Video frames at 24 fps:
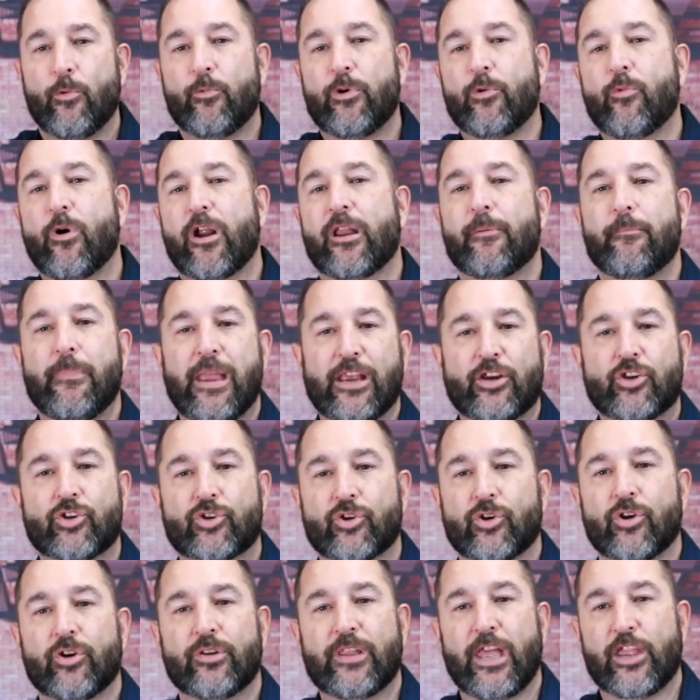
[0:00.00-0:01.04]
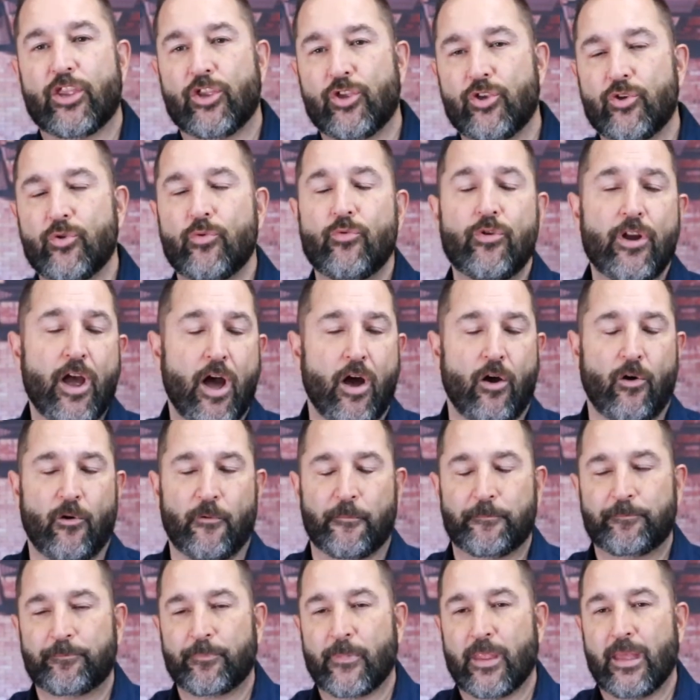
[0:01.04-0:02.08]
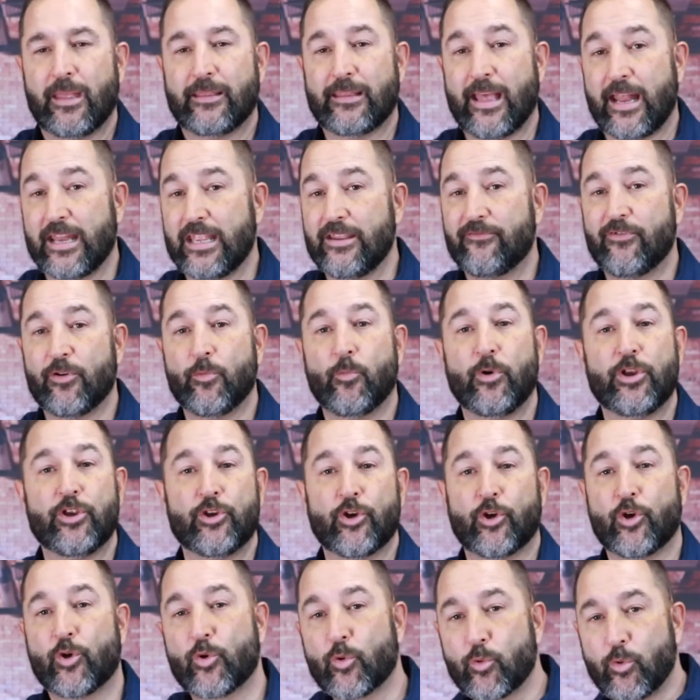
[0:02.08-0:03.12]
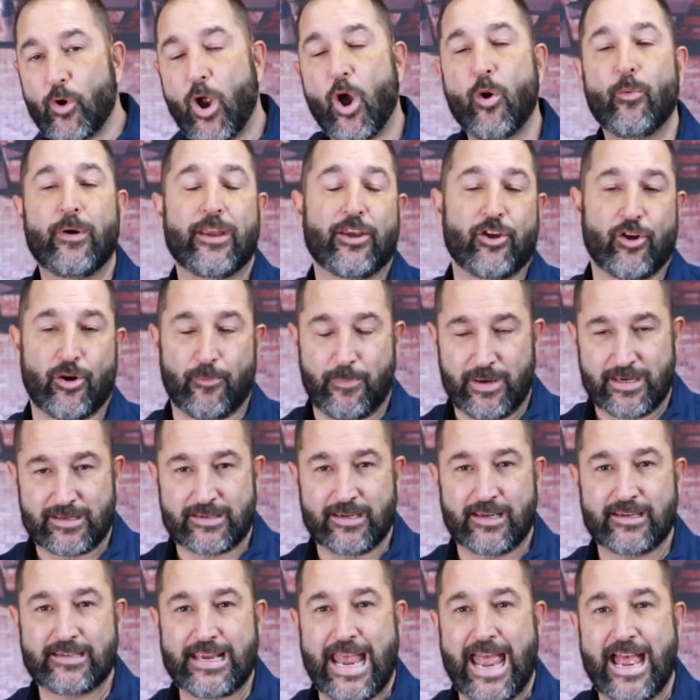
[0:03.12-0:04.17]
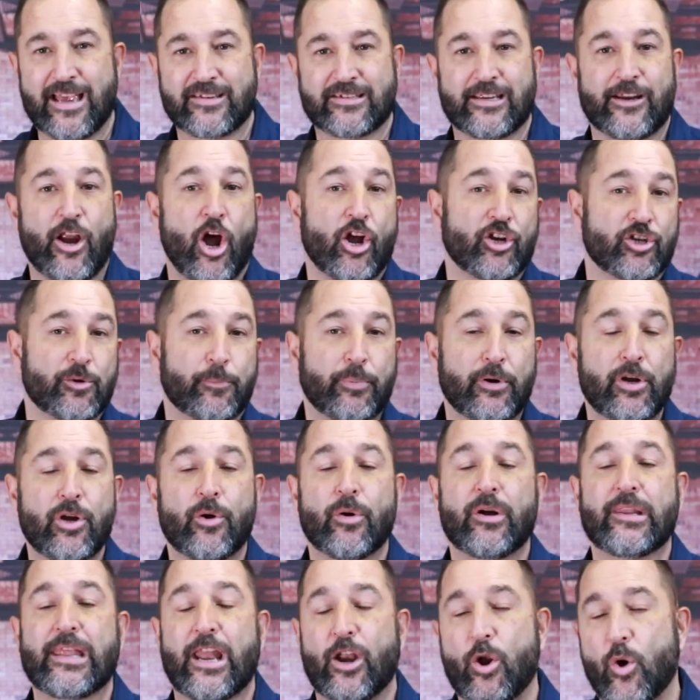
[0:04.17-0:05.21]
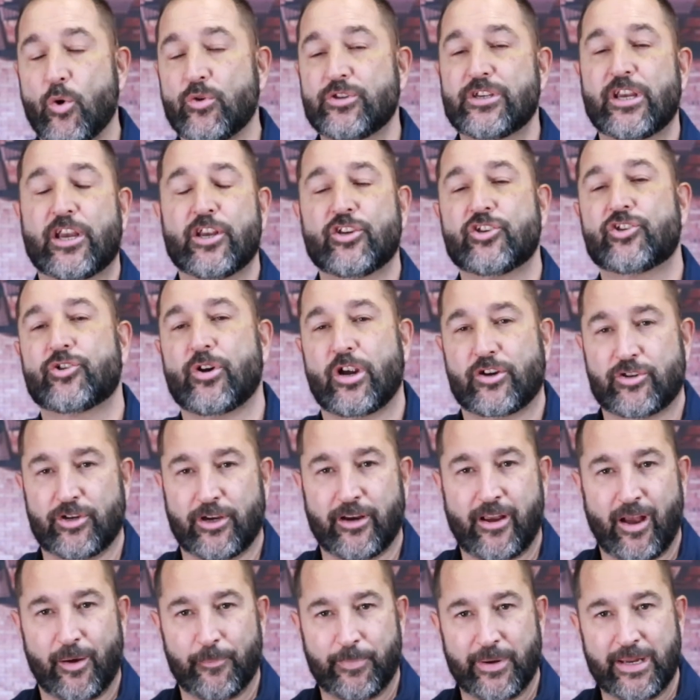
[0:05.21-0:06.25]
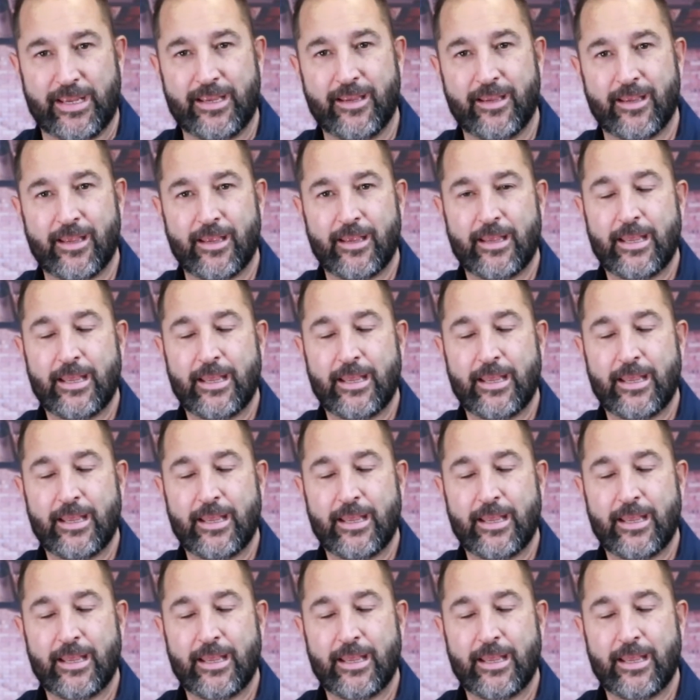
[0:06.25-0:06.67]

We want to make sure that you know that even when you're growing your business as an entrepreneur that owns a construction company,